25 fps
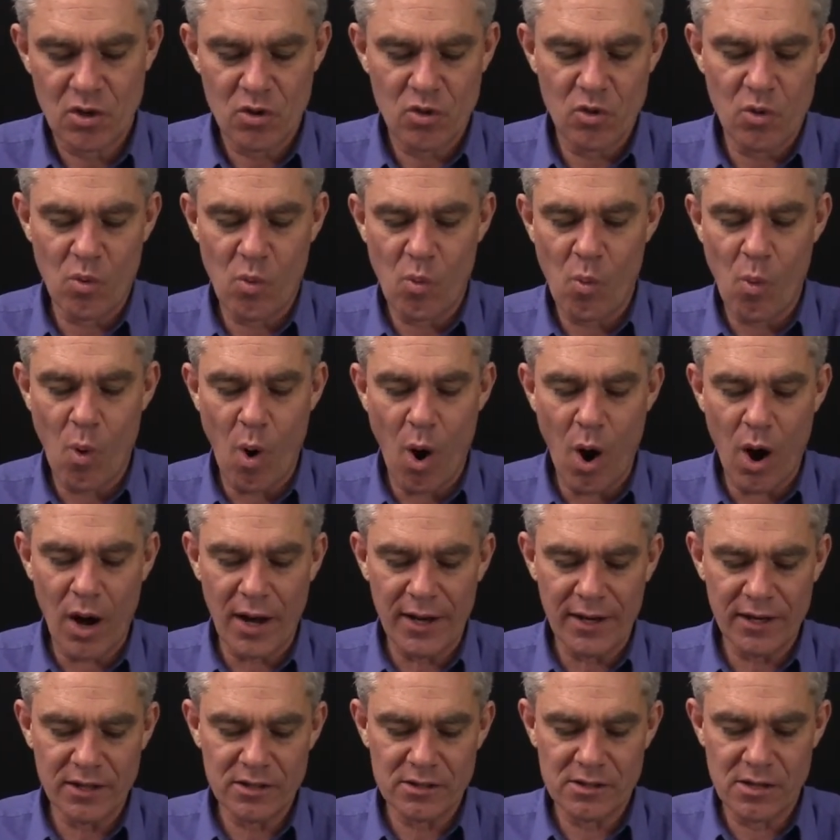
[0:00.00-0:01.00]
the
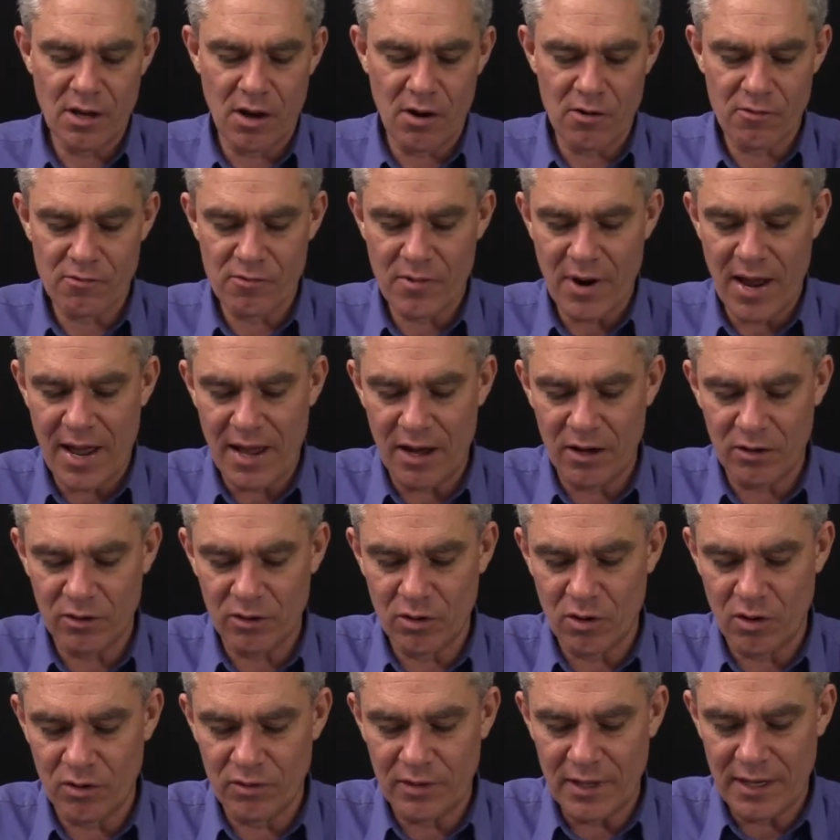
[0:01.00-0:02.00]
wires around
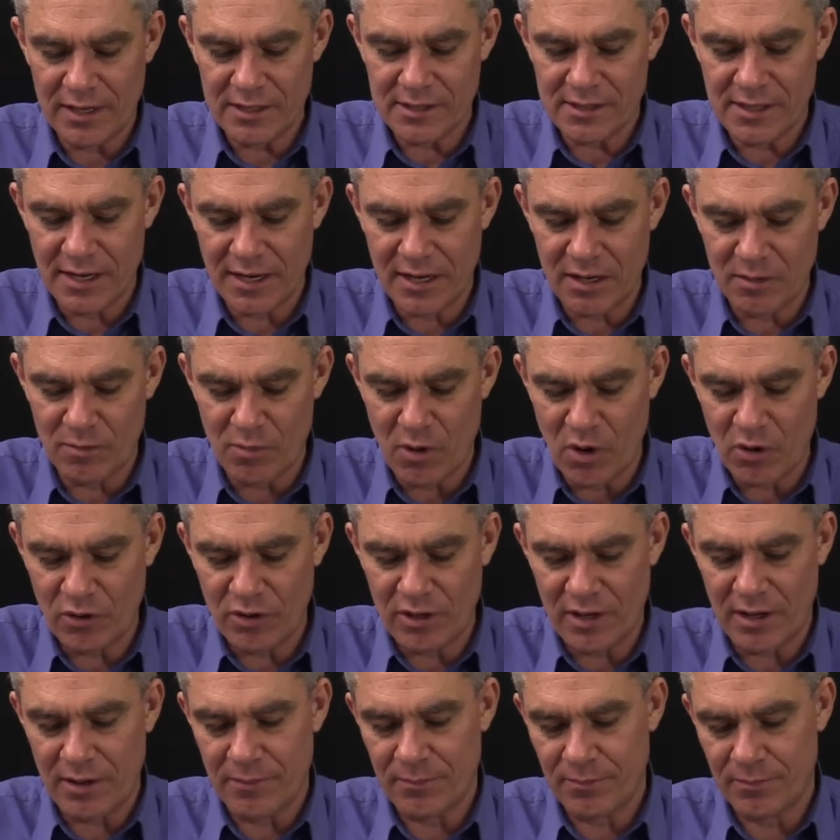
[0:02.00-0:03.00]
on that second
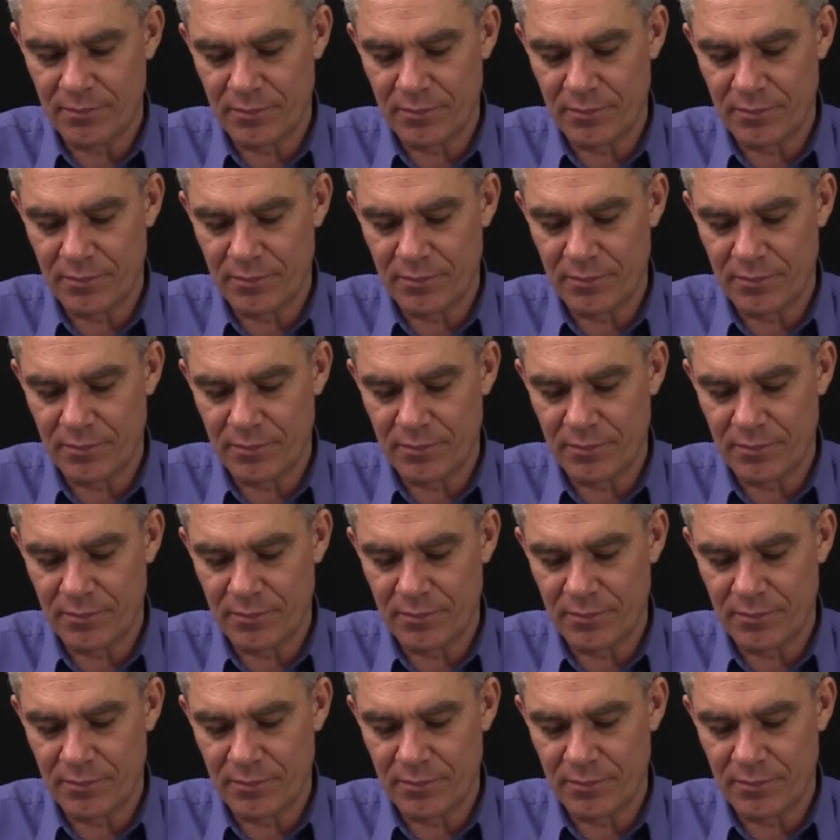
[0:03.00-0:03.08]
motor.